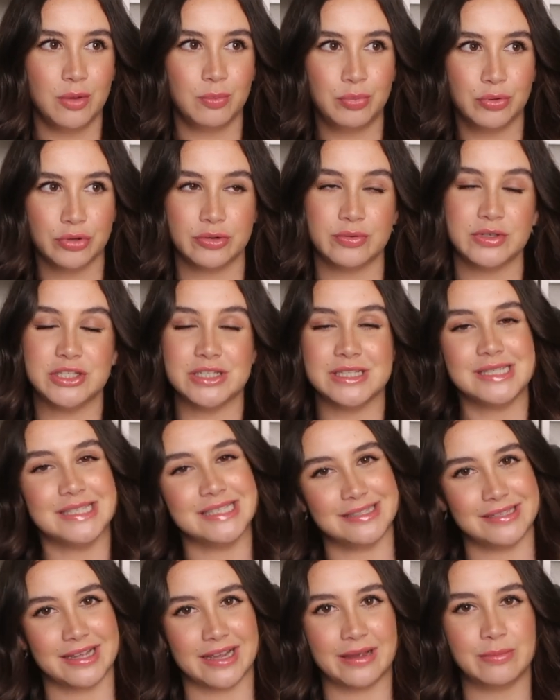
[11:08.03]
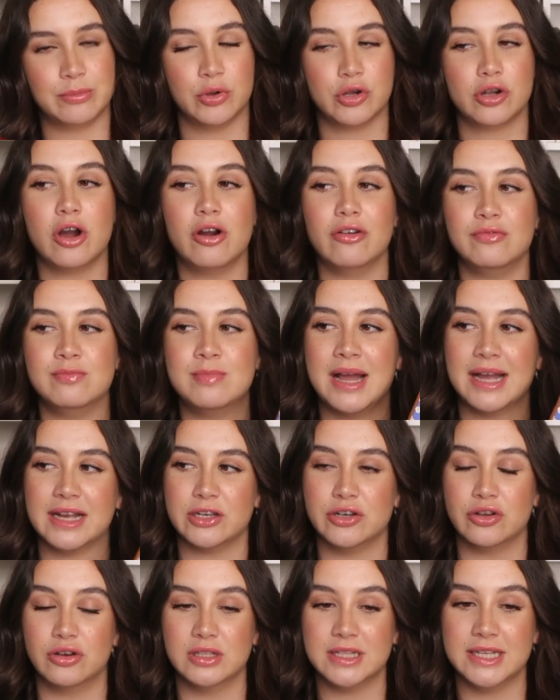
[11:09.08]
book, which is the second book of
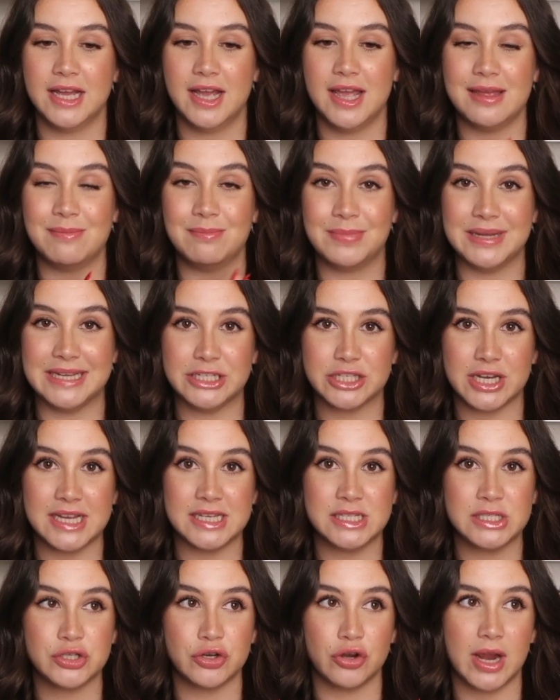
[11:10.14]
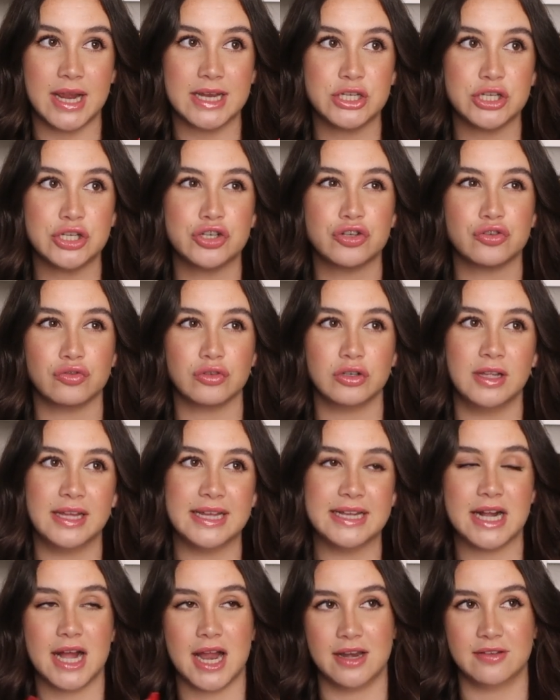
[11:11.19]
Magnolia and BJ's story, to truly
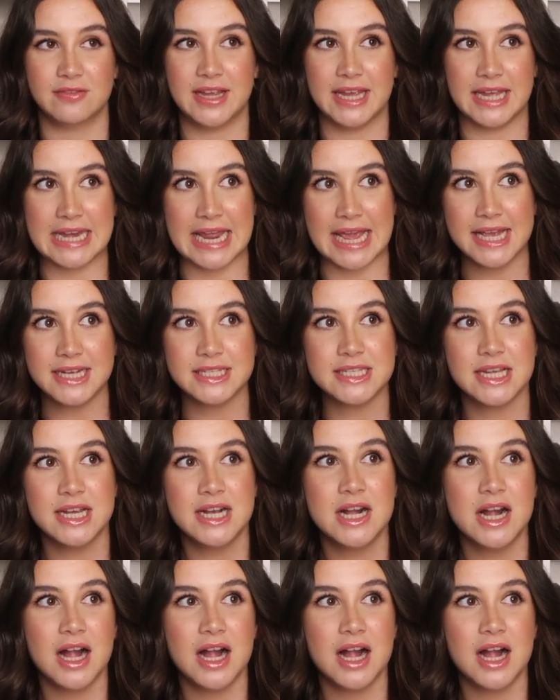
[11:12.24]
kind of connect.